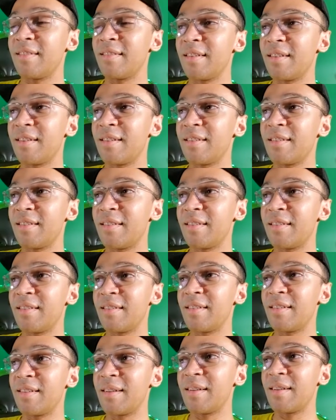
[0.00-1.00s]

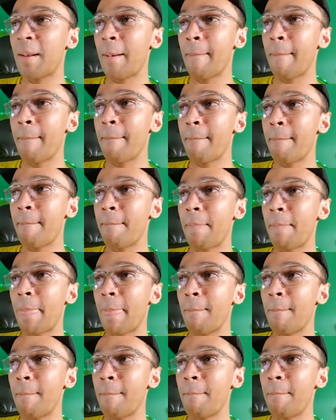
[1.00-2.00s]
Nothing is said.